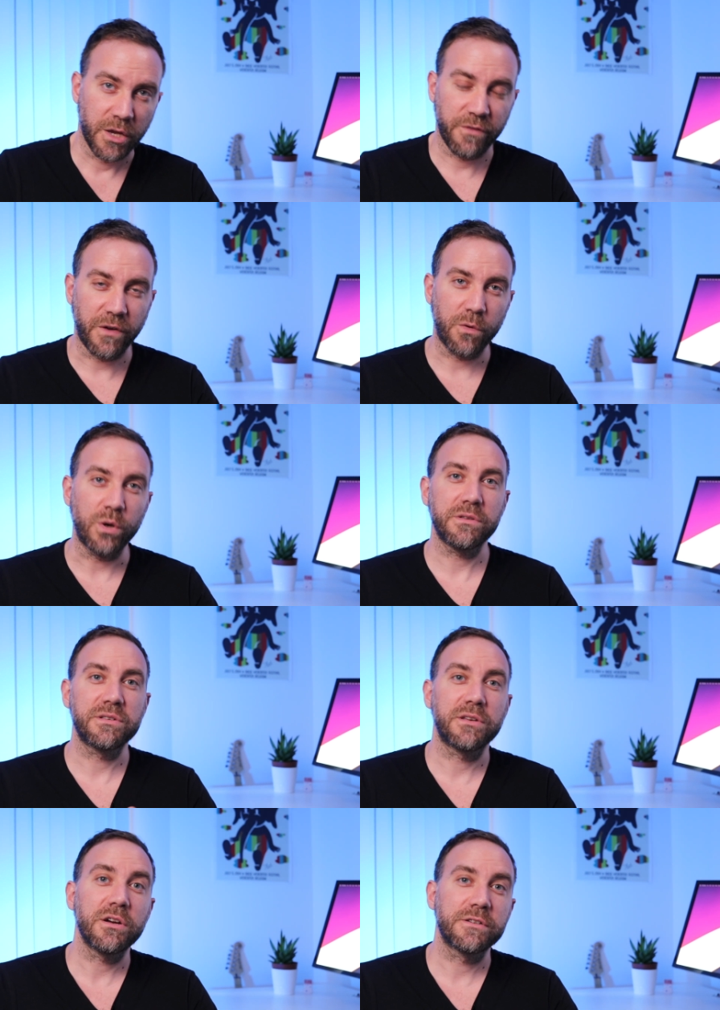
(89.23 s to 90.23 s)
If I want to
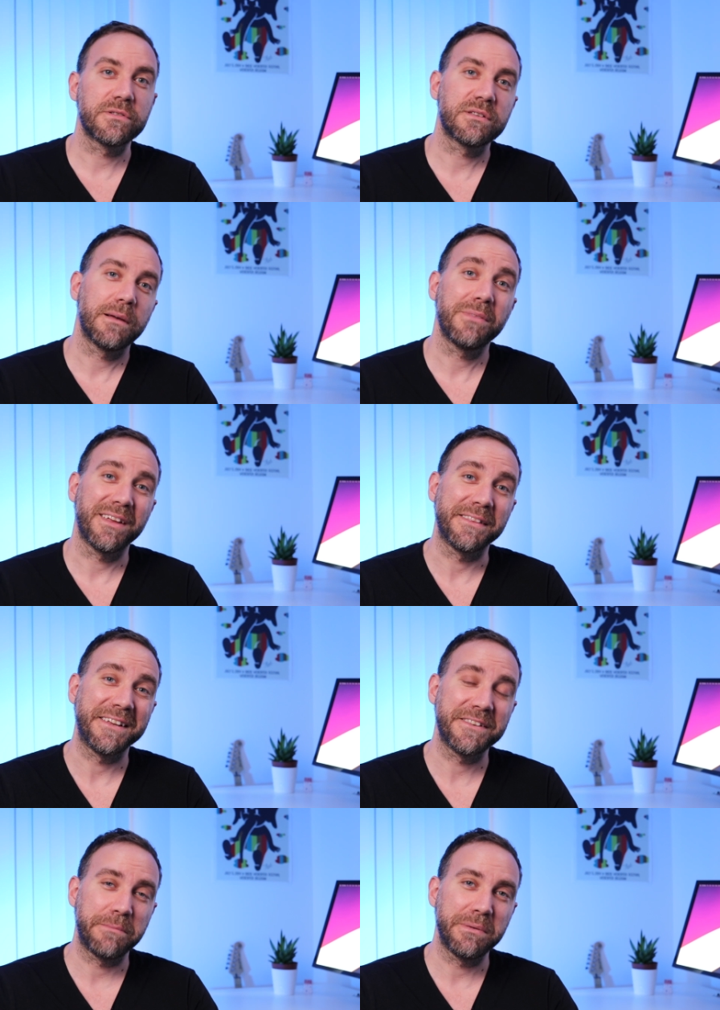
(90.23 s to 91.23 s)
search for something
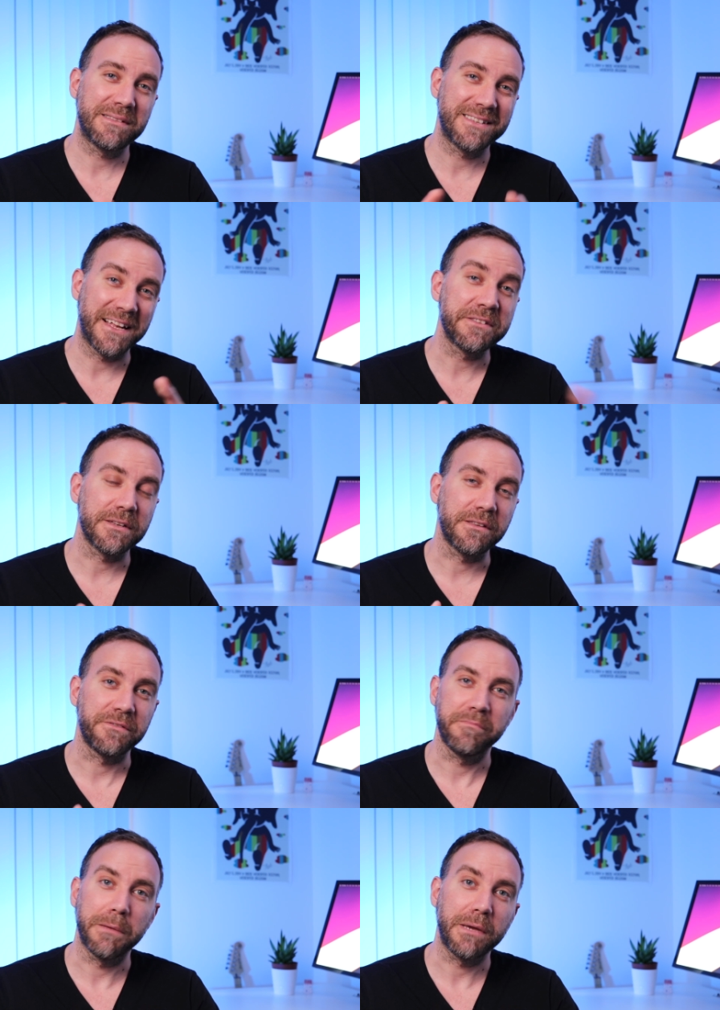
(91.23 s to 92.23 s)
that is a bit
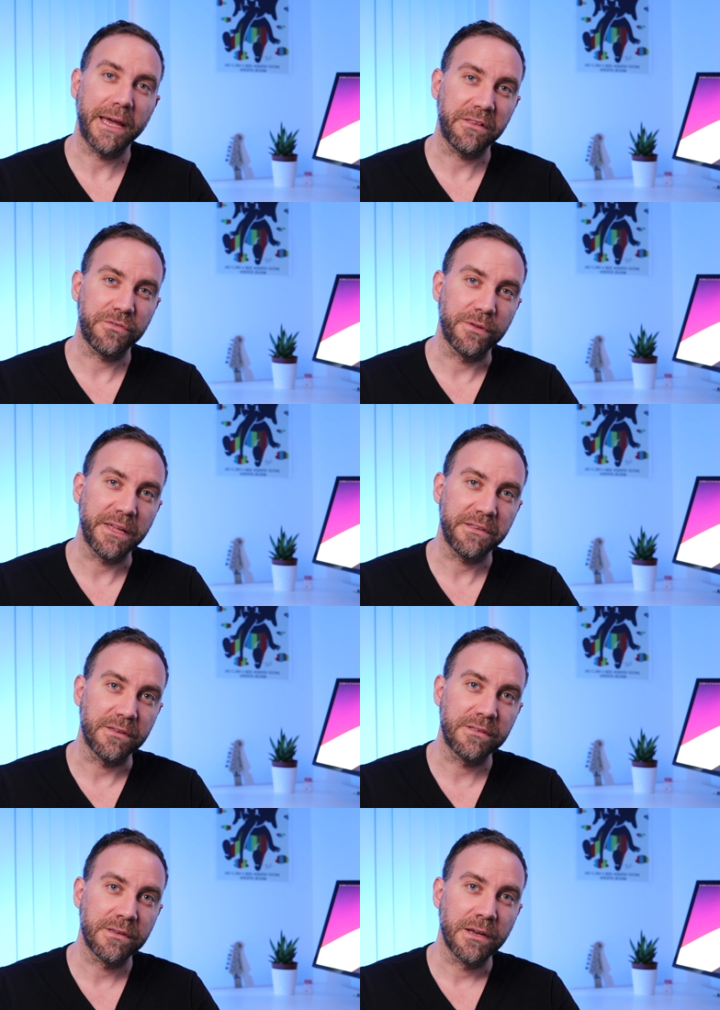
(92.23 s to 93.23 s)
sensitive, maybe health
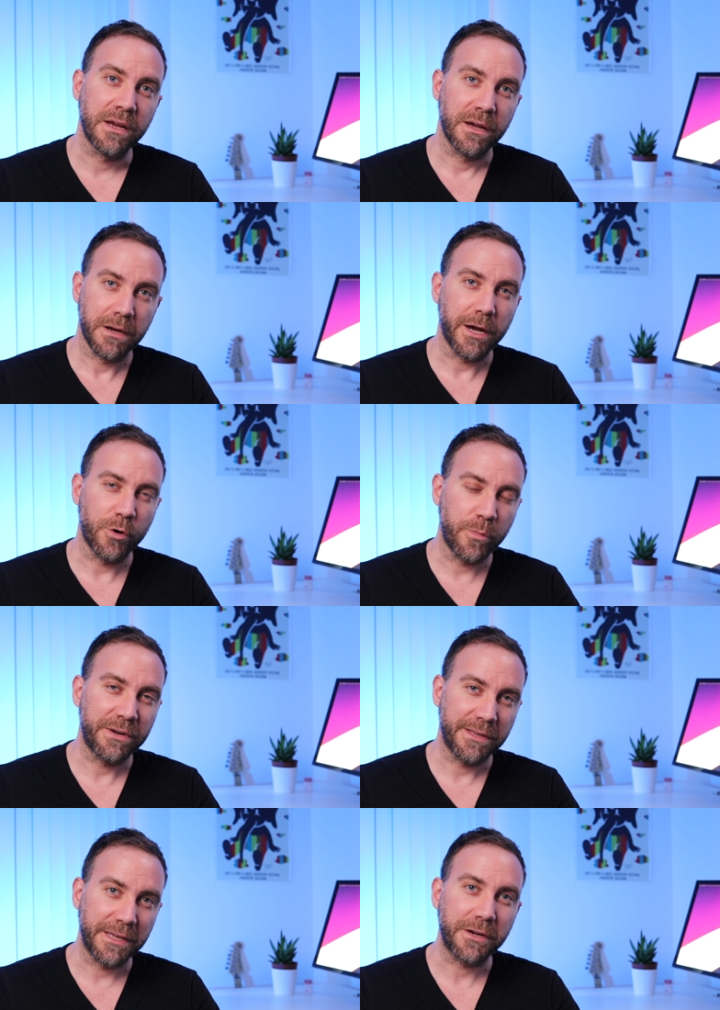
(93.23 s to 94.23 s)
related, I
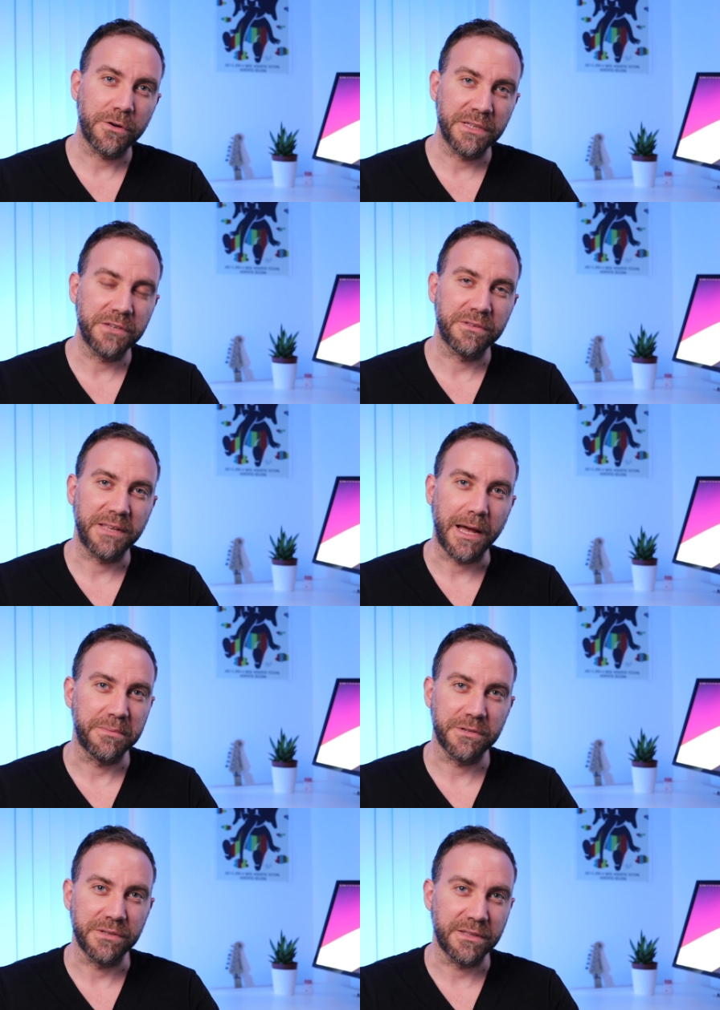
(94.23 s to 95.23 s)
open an incognito
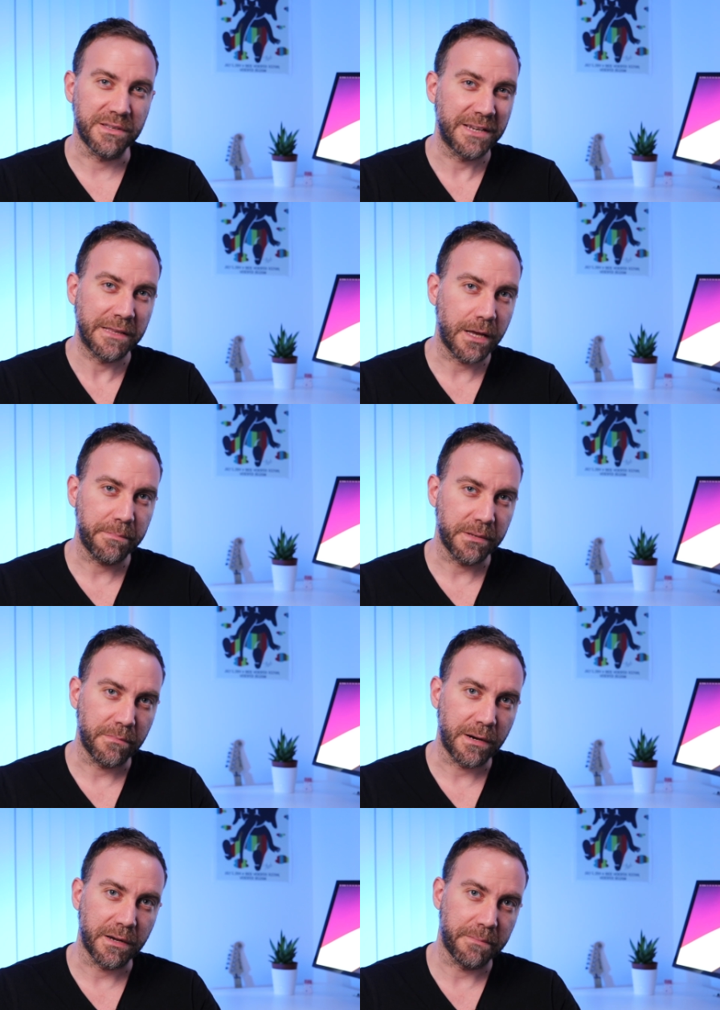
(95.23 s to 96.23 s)
tab so it doesn't end up
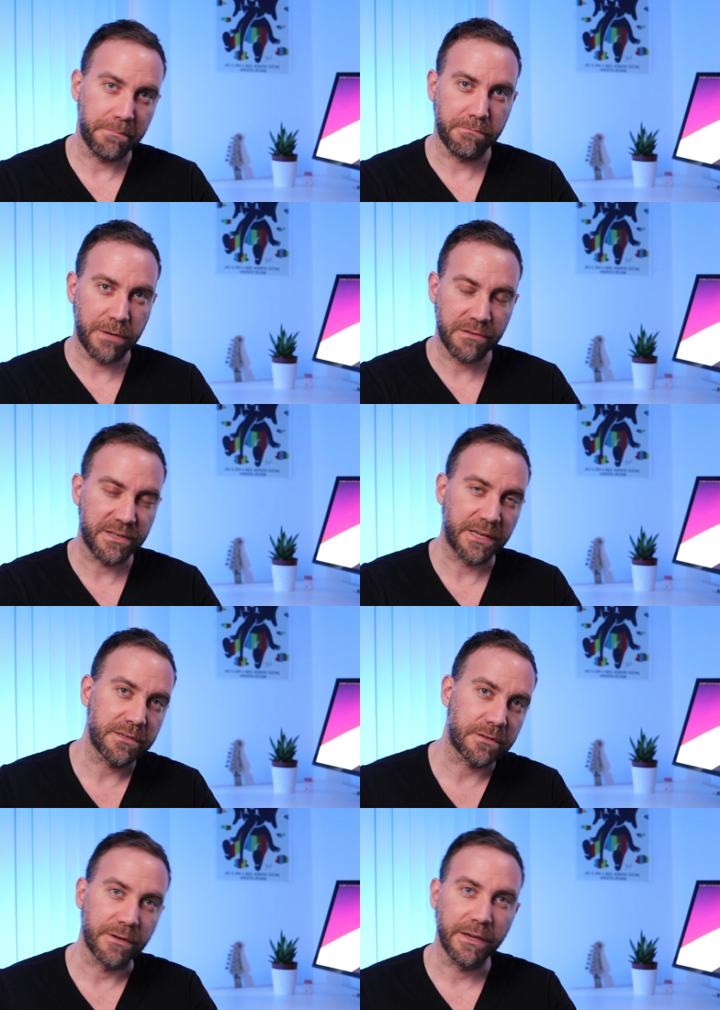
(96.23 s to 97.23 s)
in my browsing
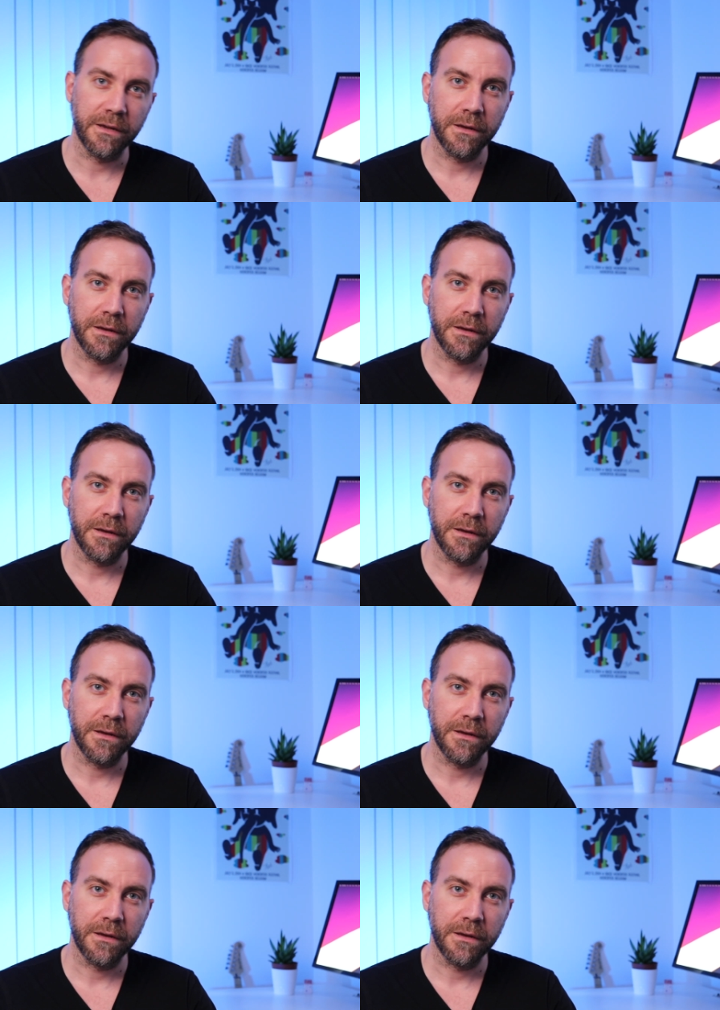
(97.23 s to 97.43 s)
history.